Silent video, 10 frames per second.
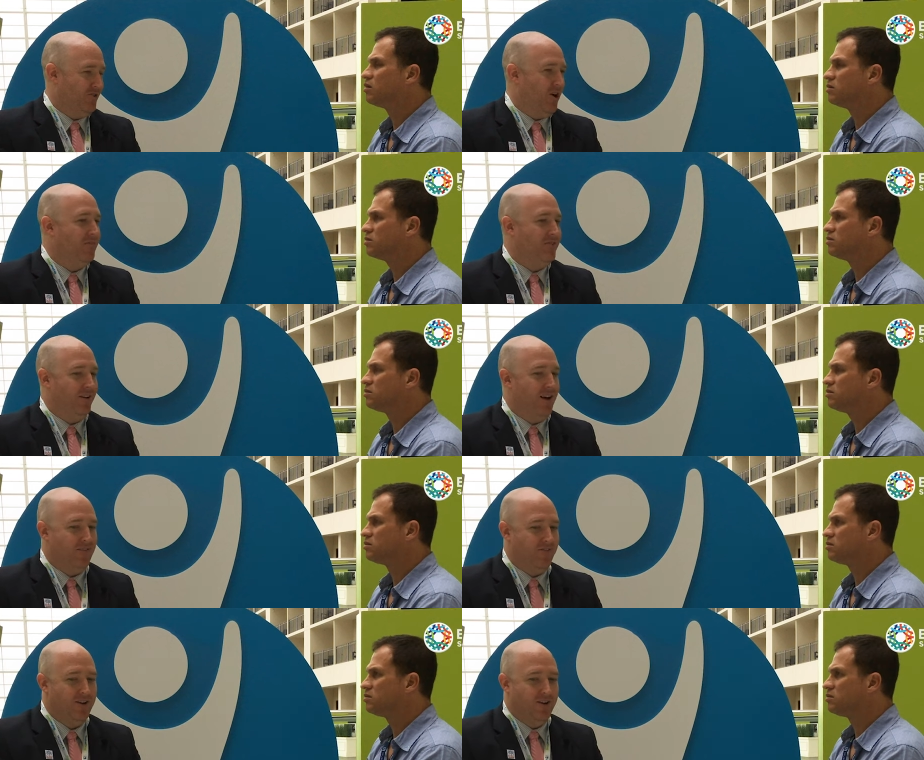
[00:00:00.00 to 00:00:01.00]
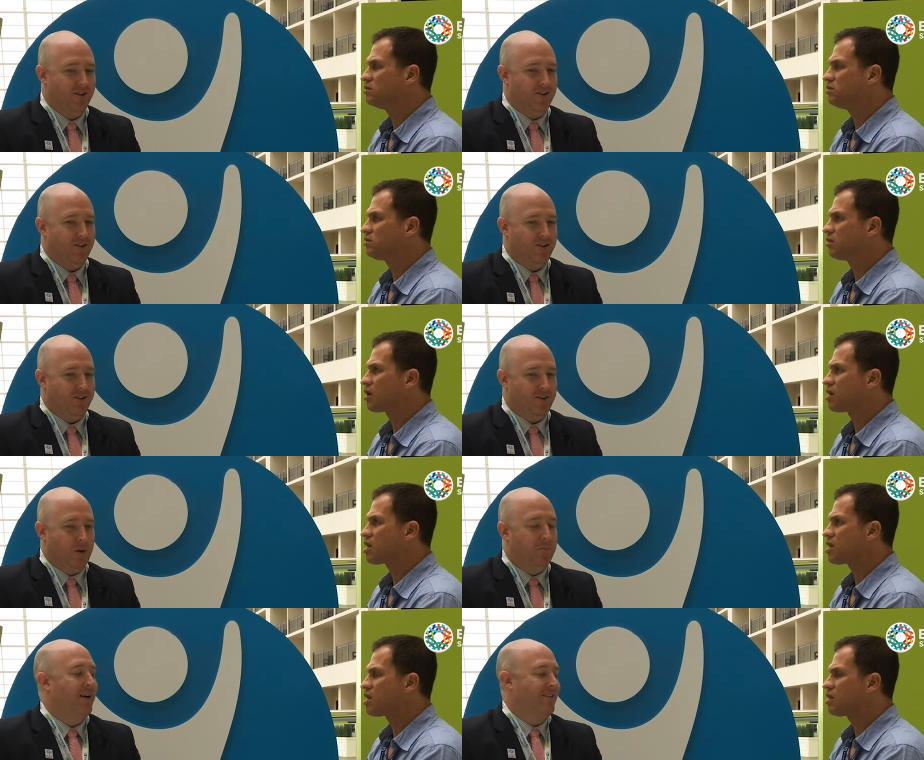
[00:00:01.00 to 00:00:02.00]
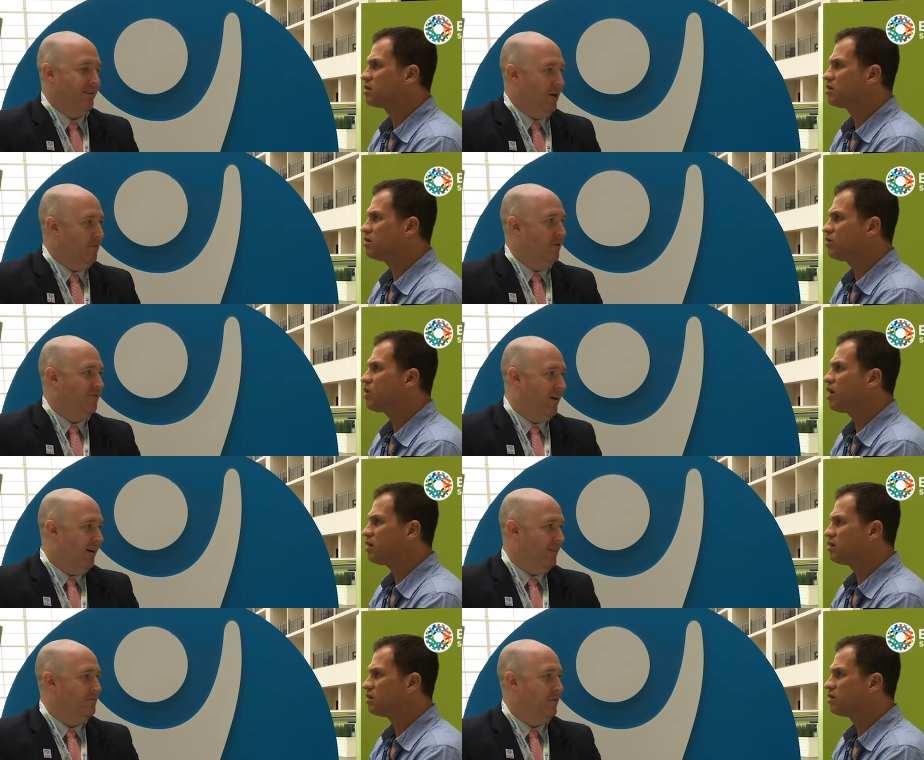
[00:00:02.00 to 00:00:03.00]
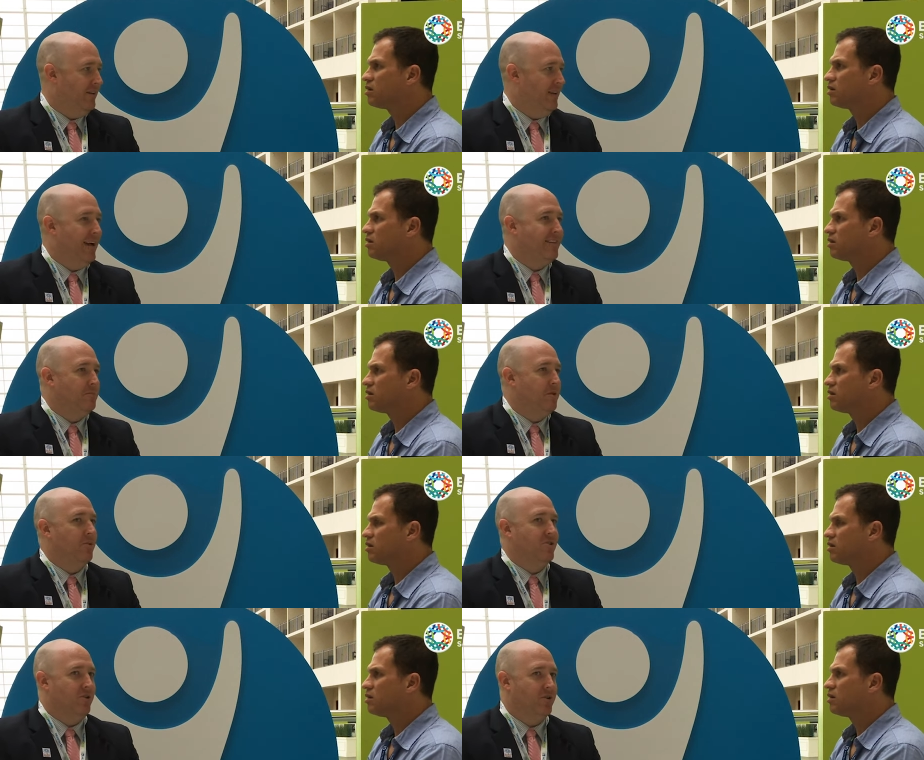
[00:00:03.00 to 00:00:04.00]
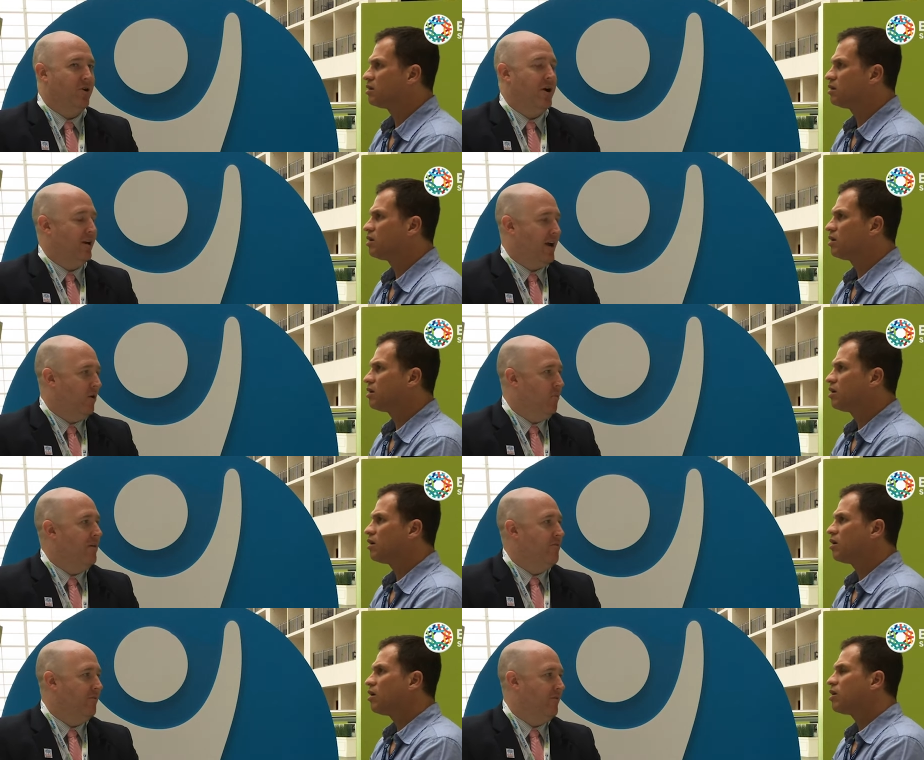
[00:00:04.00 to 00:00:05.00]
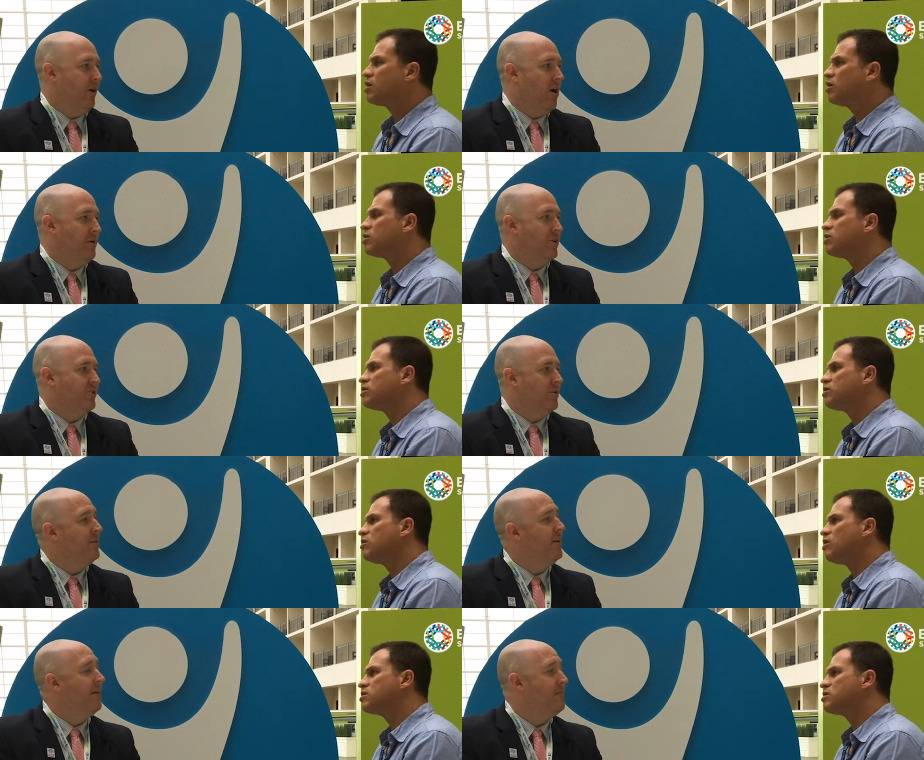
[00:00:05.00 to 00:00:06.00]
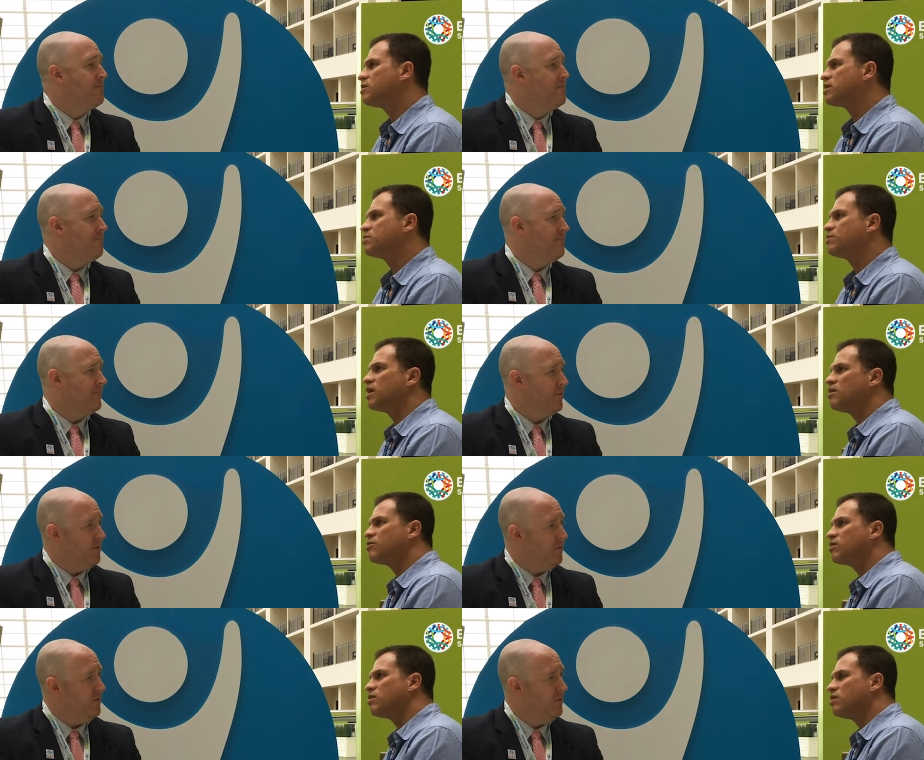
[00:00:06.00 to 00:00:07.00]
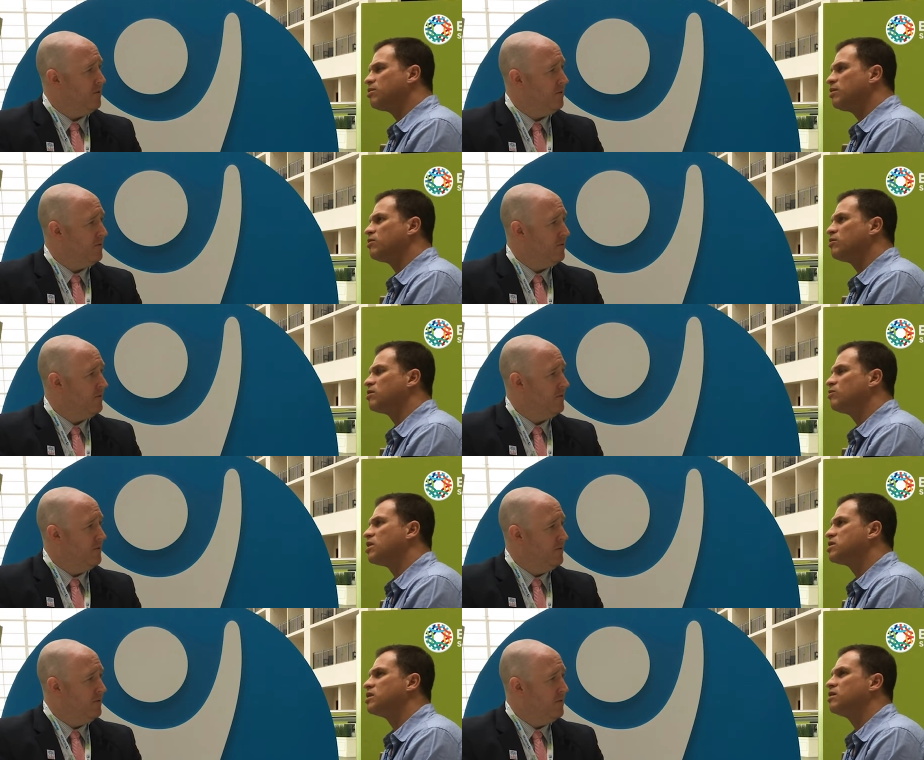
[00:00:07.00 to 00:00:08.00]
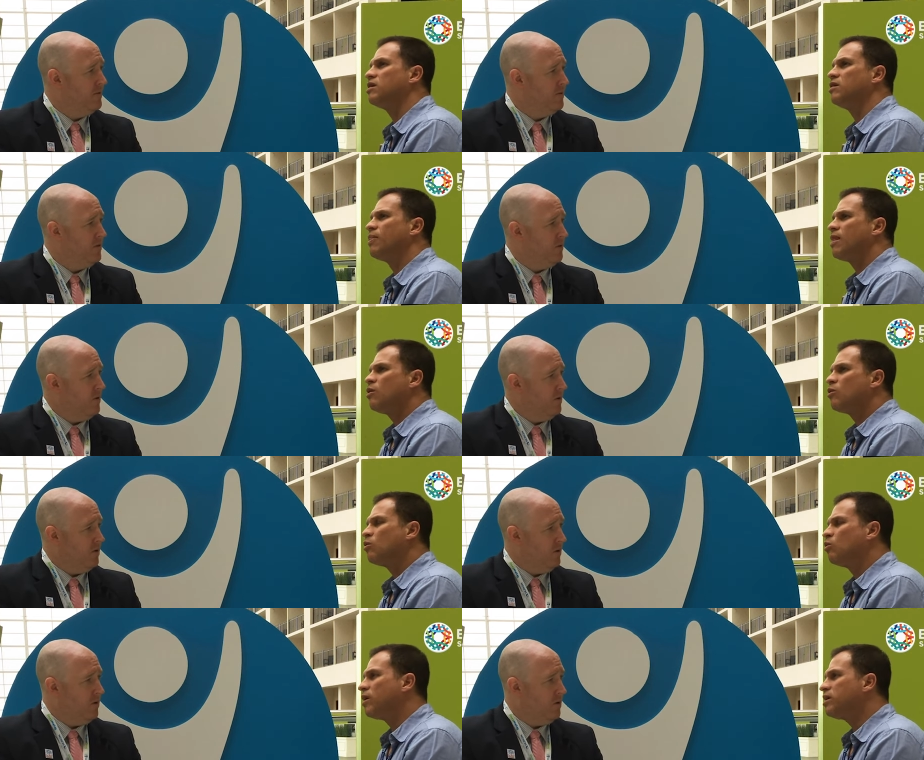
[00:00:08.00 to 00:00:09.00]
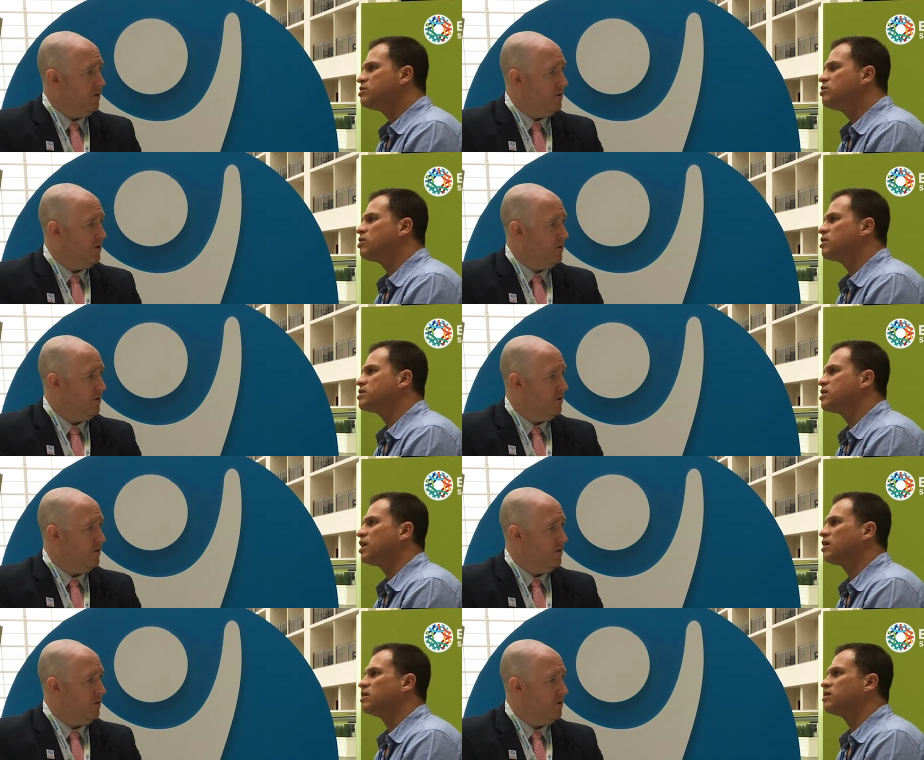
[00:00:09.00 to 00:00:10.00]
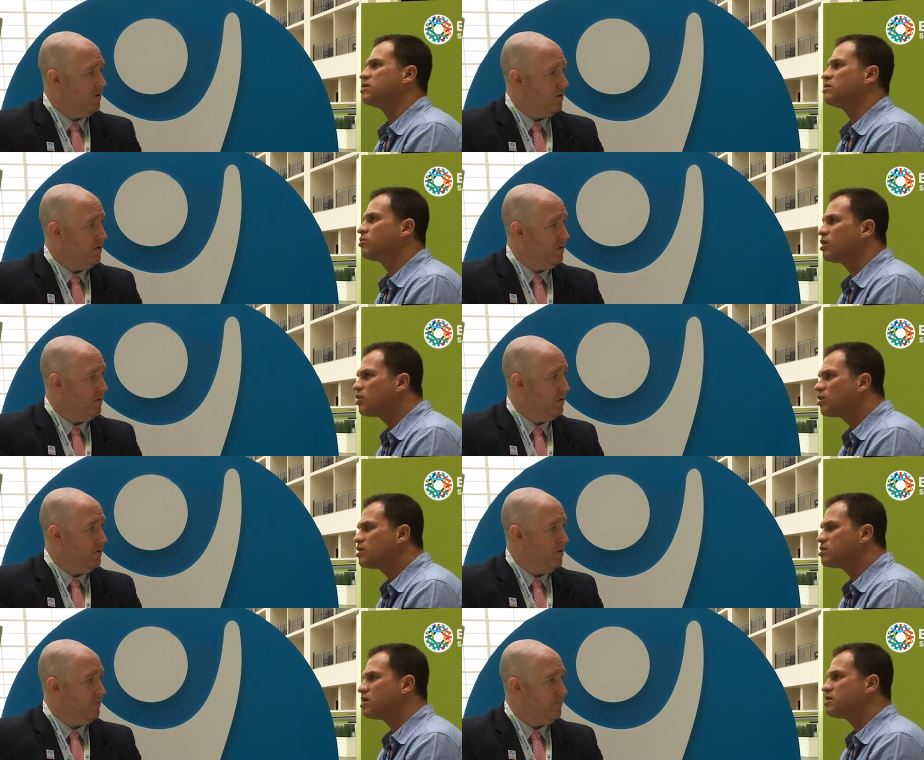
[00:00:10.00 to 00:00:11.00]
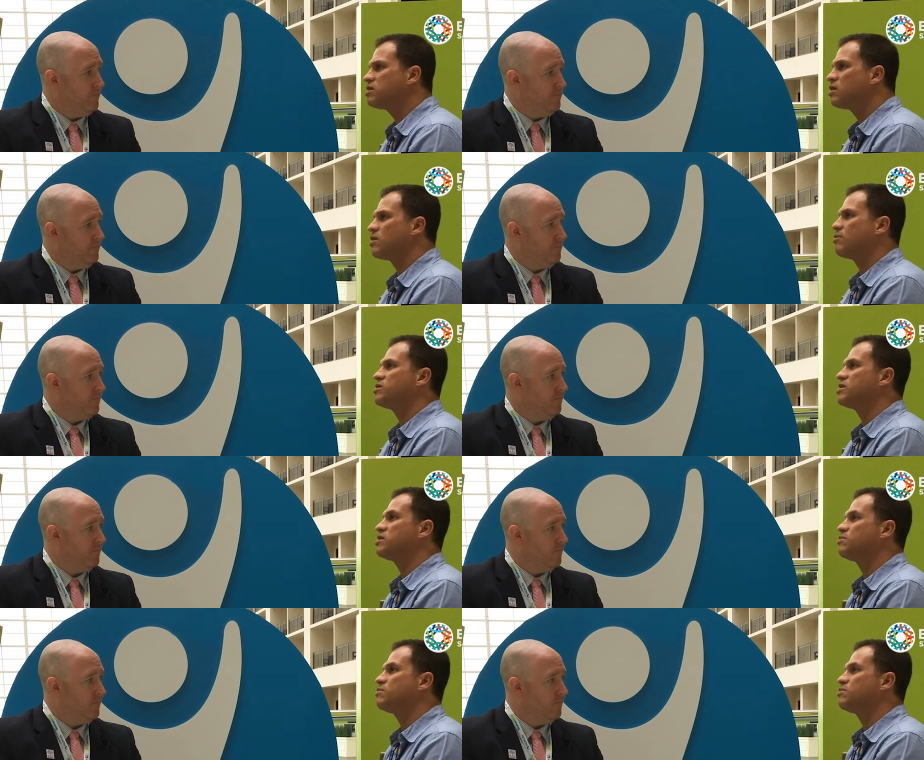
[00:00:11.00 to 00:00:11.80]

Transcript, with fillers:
Speaker 1: There's often a lot of complexity on both sides, but that, that's something we're still trying to kind of weigh through and figure but out and make could sure. Could you yeah.
Speaker 2: also explain for people who are watching? Uh, what is NORD exactly? It's an umbrella organization that represents